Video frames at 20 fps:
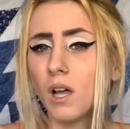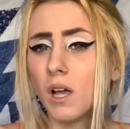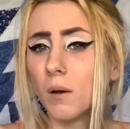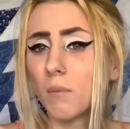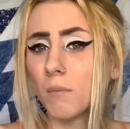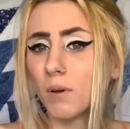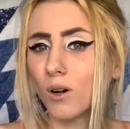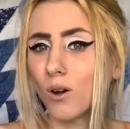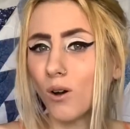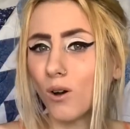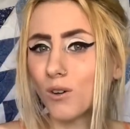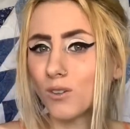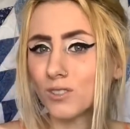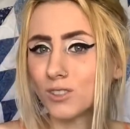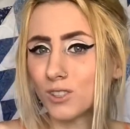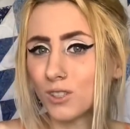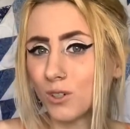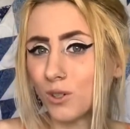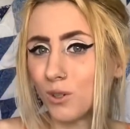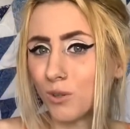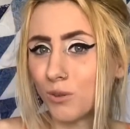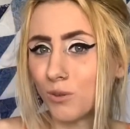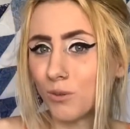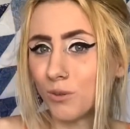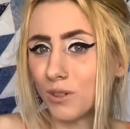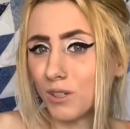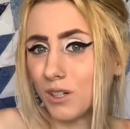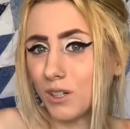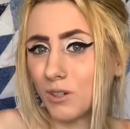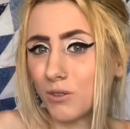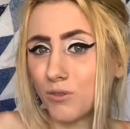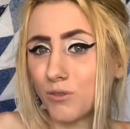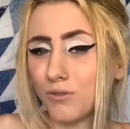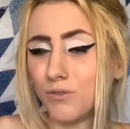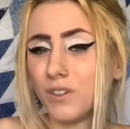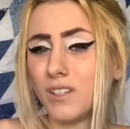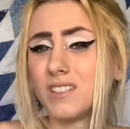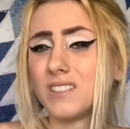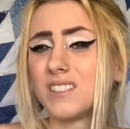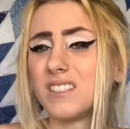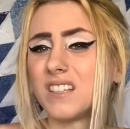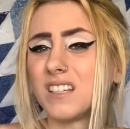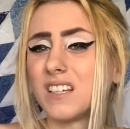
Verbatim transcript: but also, you know, fits,